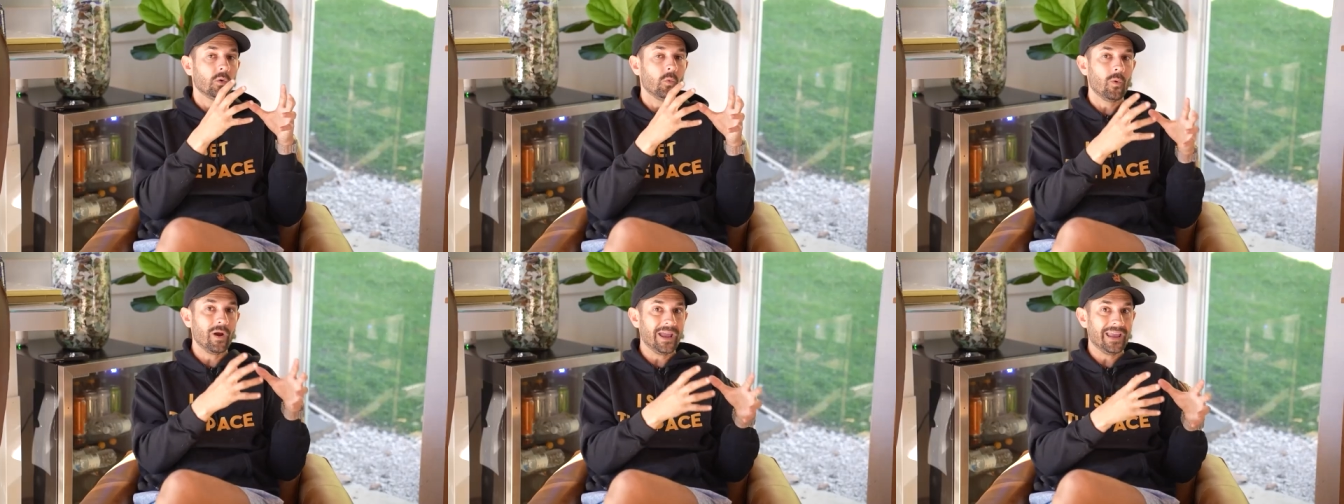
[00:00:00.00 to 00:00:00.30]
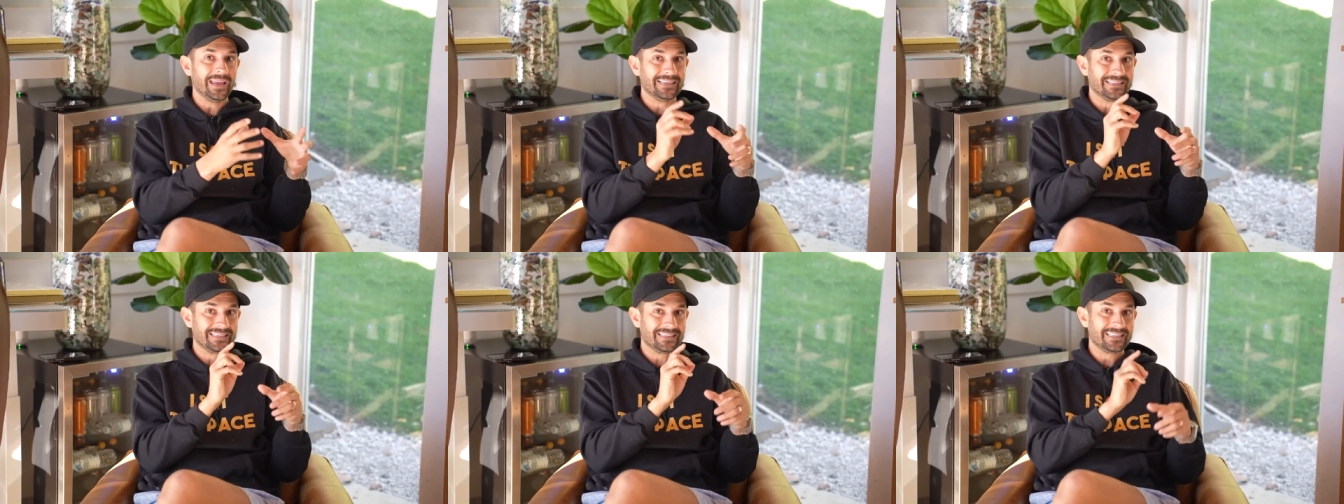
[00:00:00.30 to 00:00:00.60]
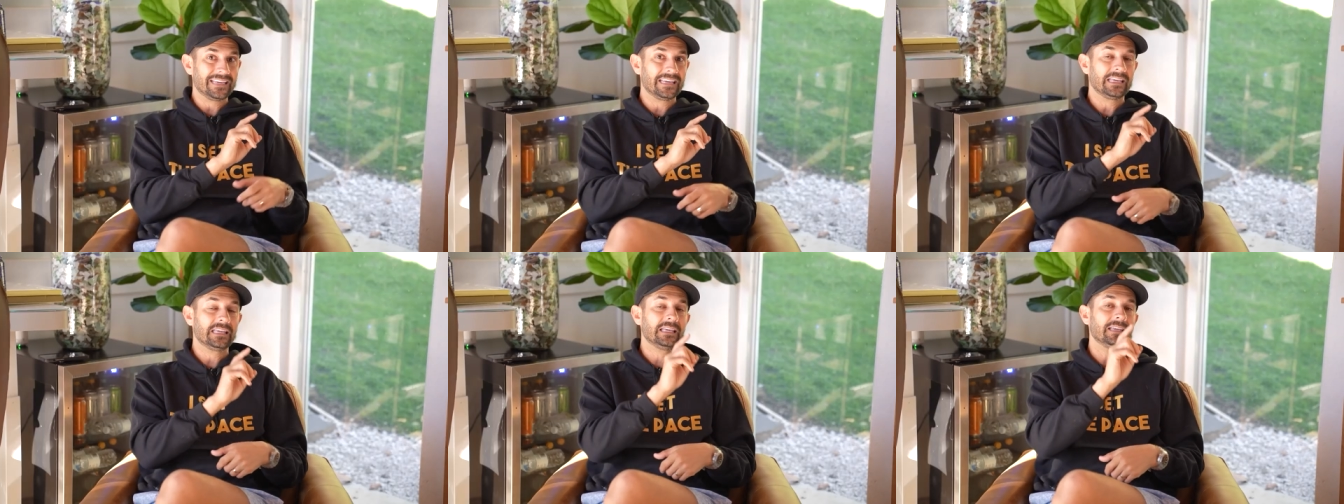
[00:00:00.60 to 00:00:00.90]
ways
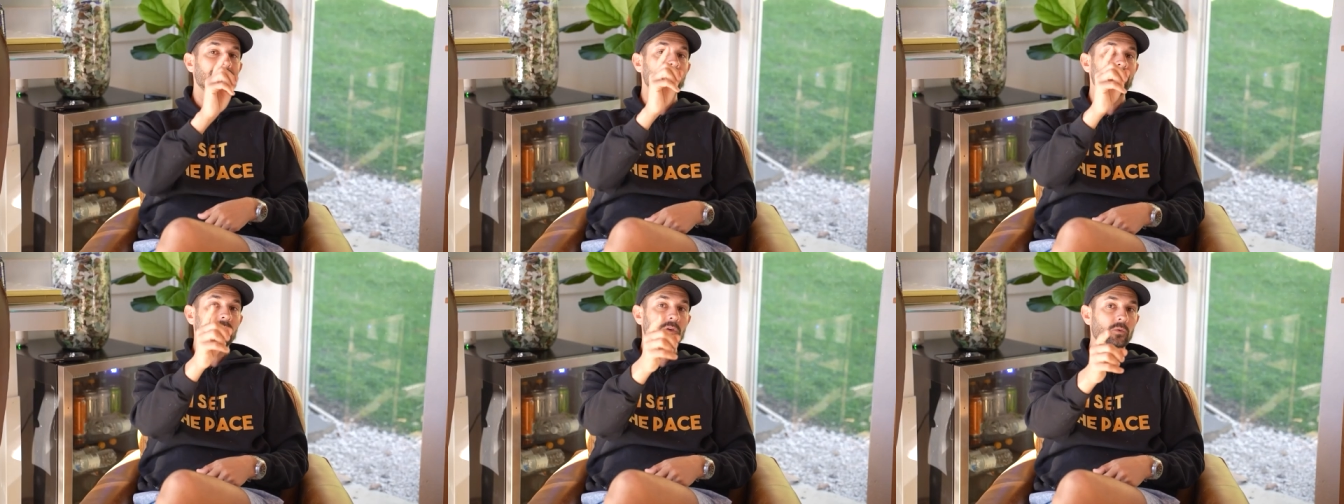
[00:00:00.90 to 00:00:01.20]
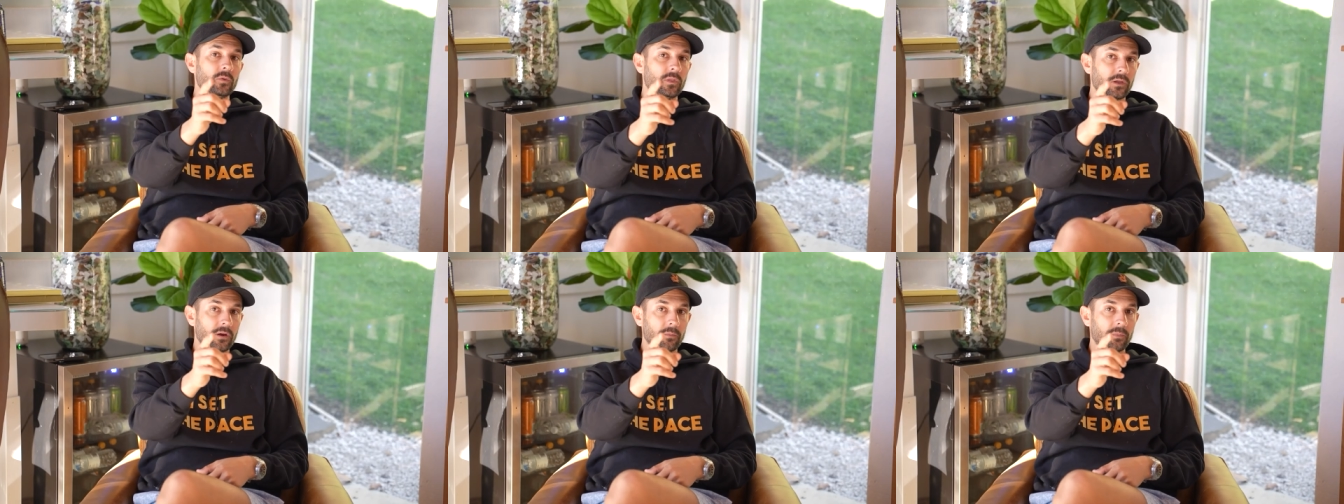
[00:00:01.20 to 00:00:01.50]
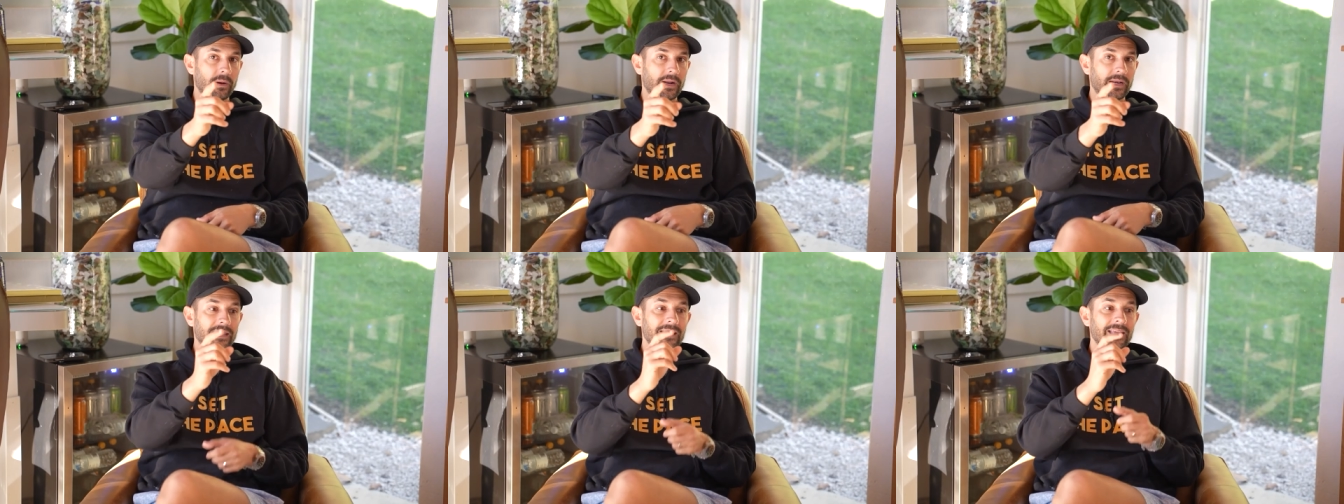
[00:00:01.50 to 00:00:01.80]
to give you their
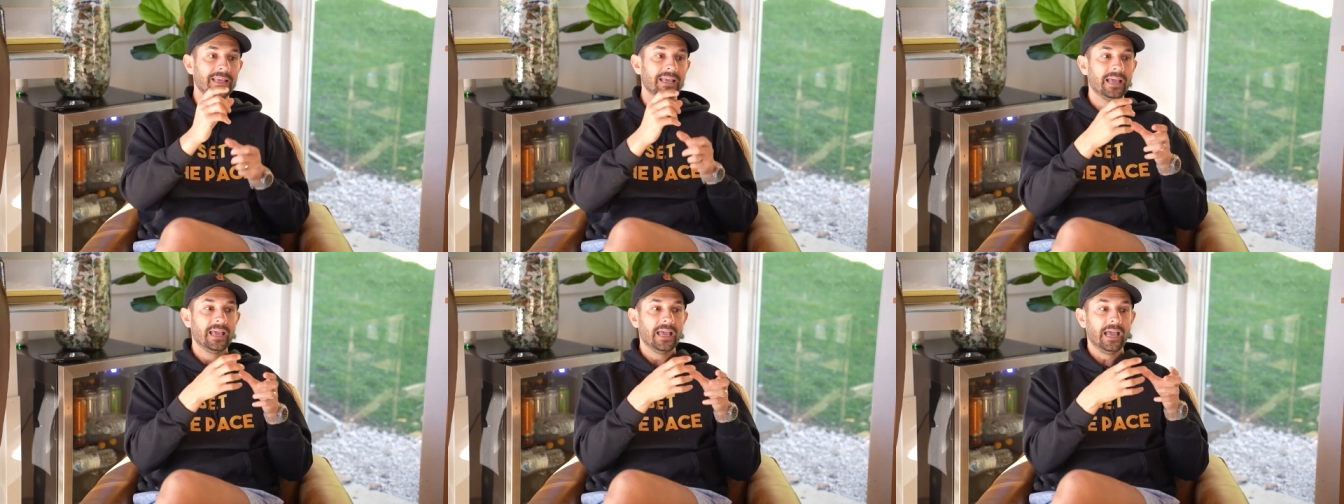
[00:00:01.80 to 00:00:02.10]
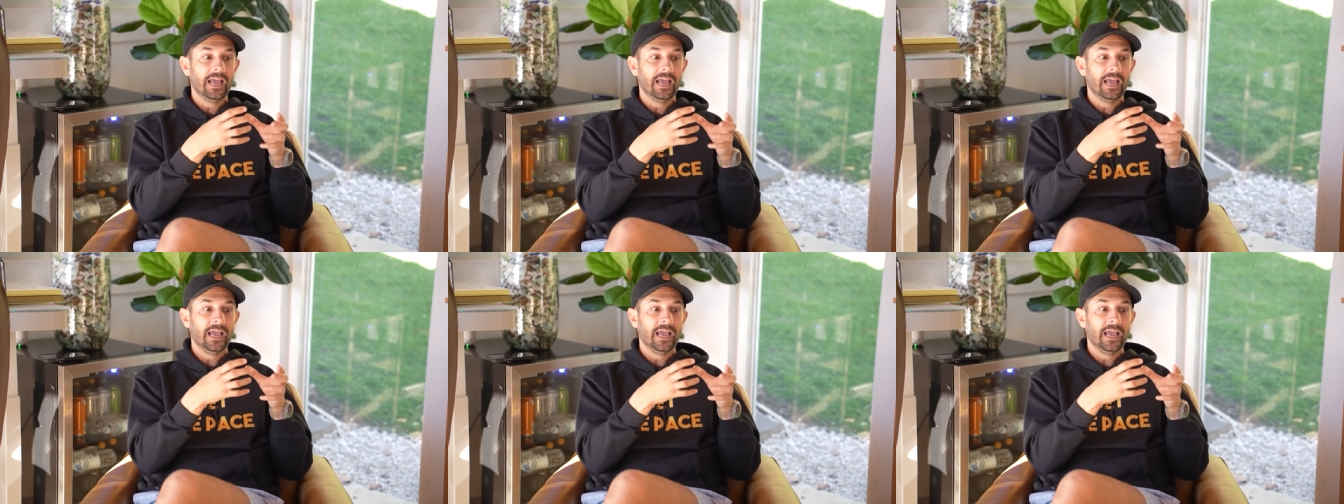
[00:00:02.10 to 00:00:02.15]
money